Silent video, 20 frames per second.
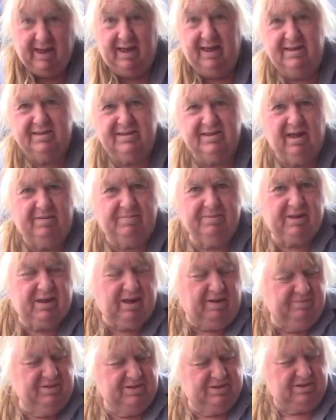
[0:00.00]
Now this tappet
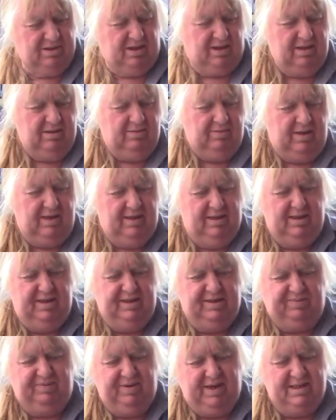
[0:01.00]
cover's got one of
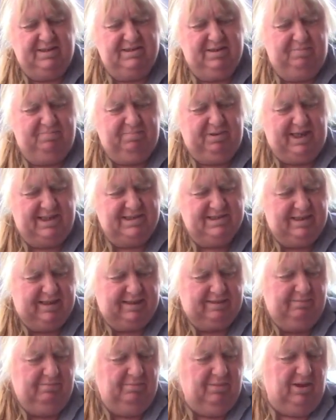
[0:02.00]
these fancy
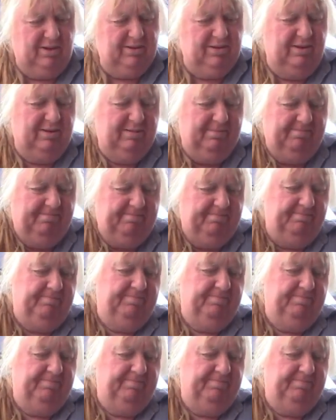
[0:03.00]
plastic modern